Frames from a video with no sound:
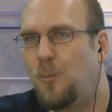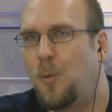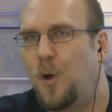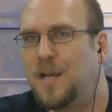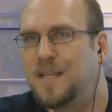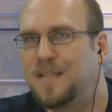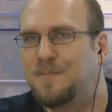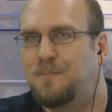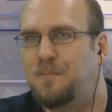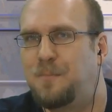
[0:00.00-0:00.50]

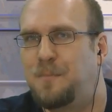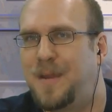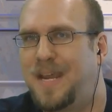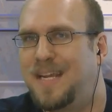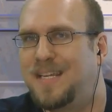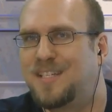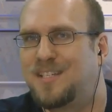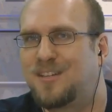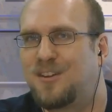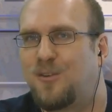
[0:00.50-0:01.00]
was
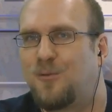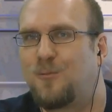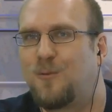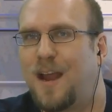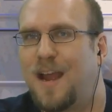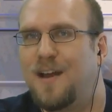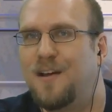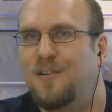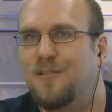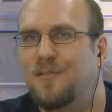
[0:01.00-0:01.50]
based
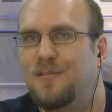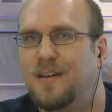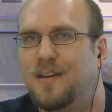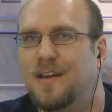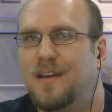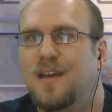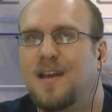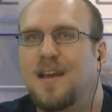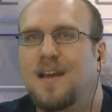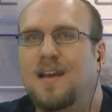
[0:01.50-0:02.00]

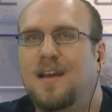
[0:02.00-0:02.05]
around